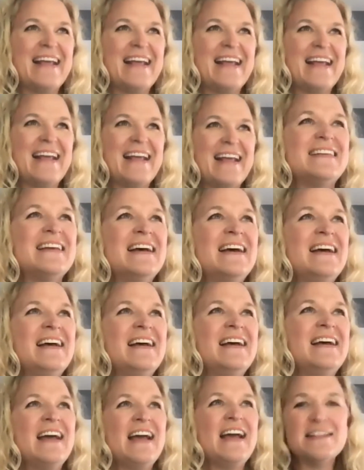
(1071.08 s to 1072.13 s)
and
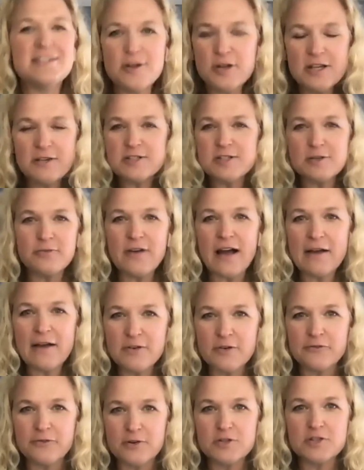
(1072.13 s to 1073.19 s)
so you
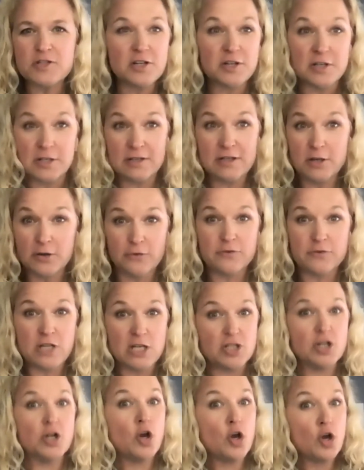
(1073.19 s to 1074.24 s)
survive your first year of
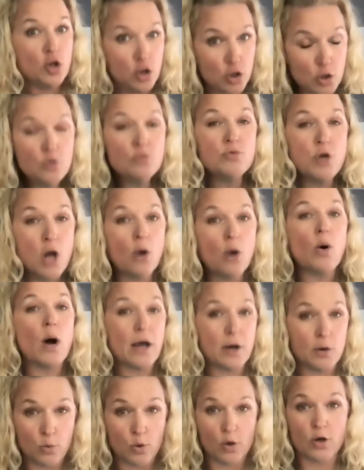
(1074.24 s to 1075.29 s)
teaching, you know
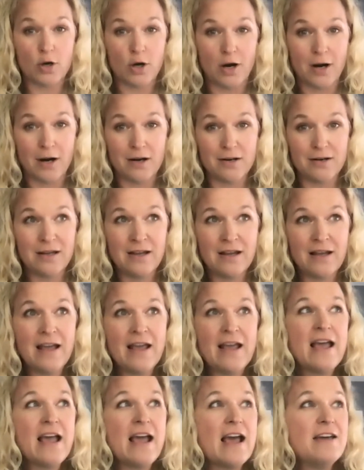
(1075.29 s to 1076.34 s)
how to work hard.
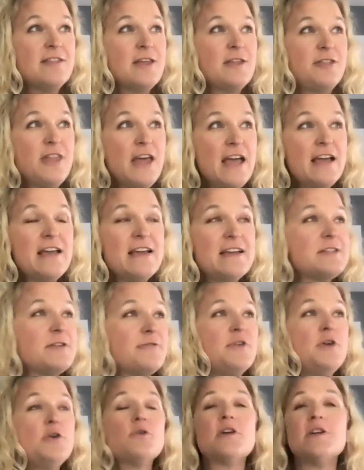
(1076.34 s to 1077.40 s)
And the thing is,
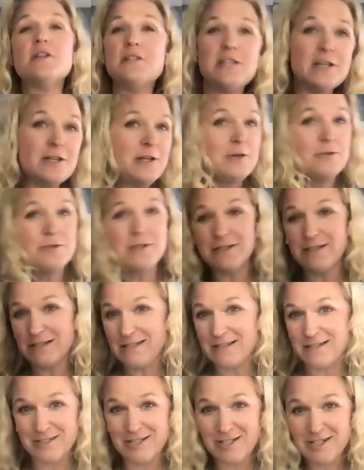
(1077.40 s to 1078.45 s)
if you continue to
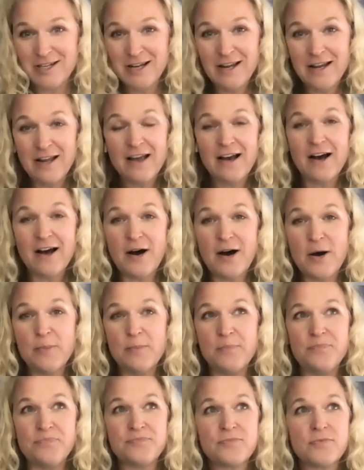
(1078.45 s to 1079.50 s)
teach,
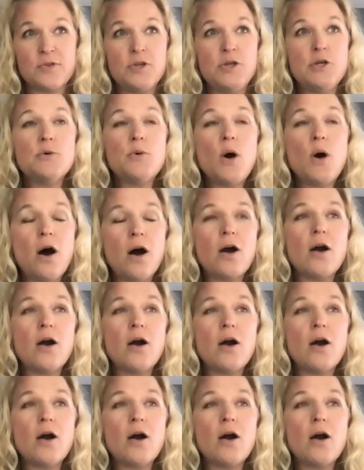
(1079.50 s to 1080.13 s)
you